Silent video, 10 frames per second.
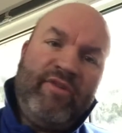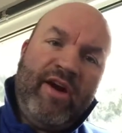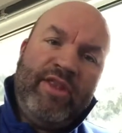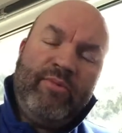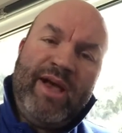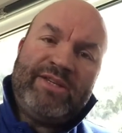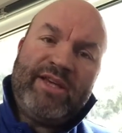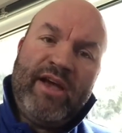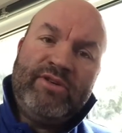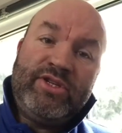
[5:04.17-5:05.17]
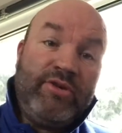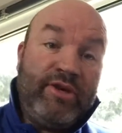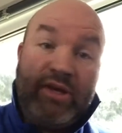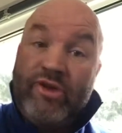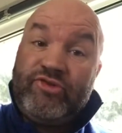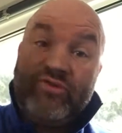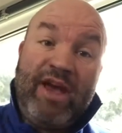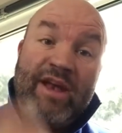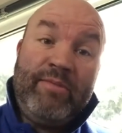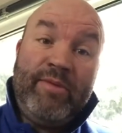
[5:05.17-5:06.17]
via the west coast, you can go
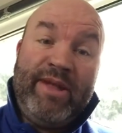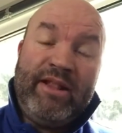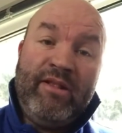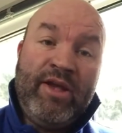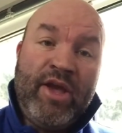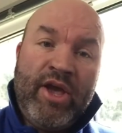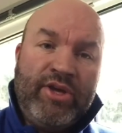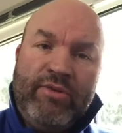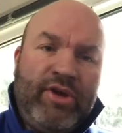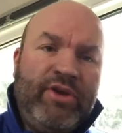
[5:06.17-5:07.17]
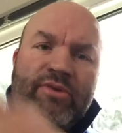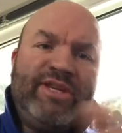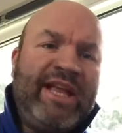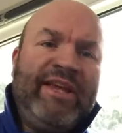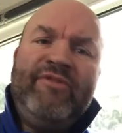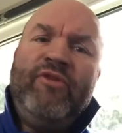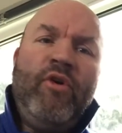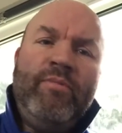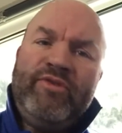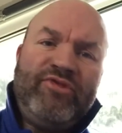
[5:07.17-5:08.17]
straight up the middle. You can use any
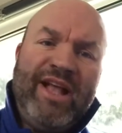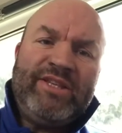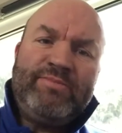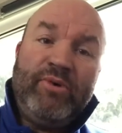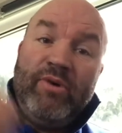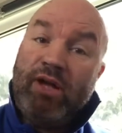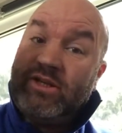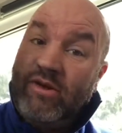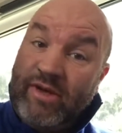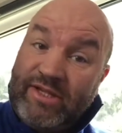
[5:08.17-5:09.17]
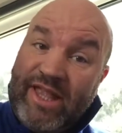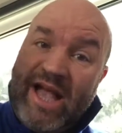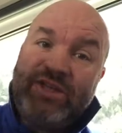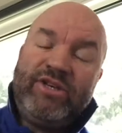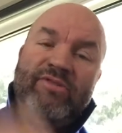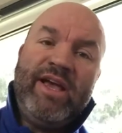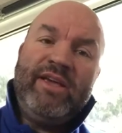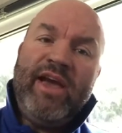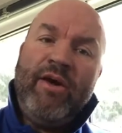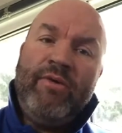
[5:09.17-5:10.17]
form of transport as long as that's your
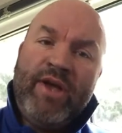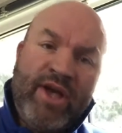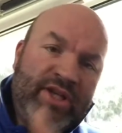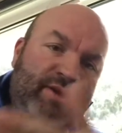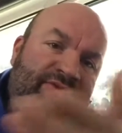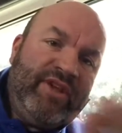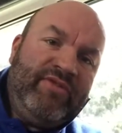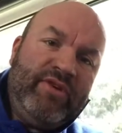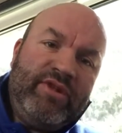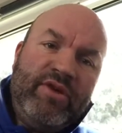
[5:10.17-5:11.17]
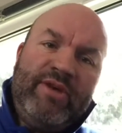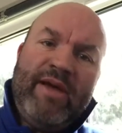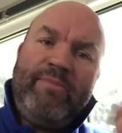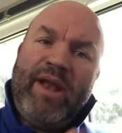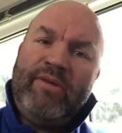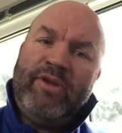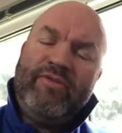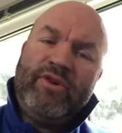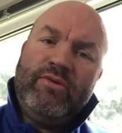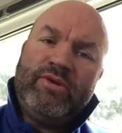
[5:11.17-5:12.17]
end goal. So even if you do get blown
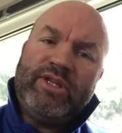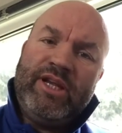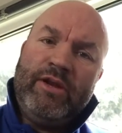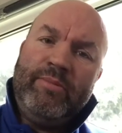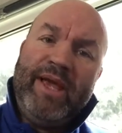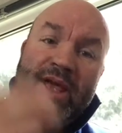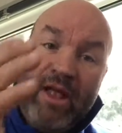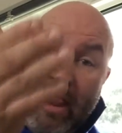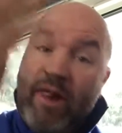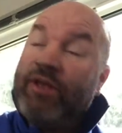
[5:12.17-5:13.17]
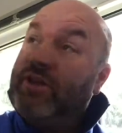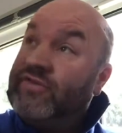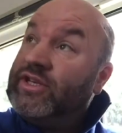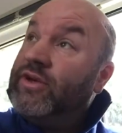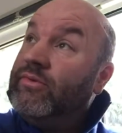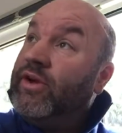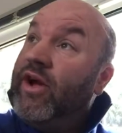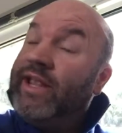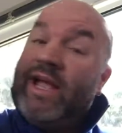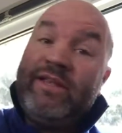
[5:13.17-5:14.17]
off course a little bit, you've still
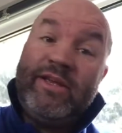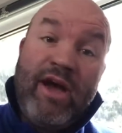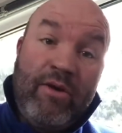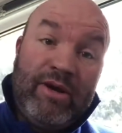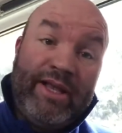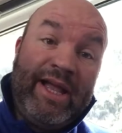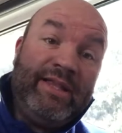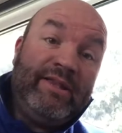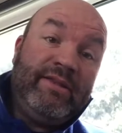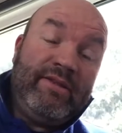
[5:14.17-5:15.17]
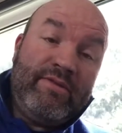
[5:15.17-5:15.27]
got an end goal, an end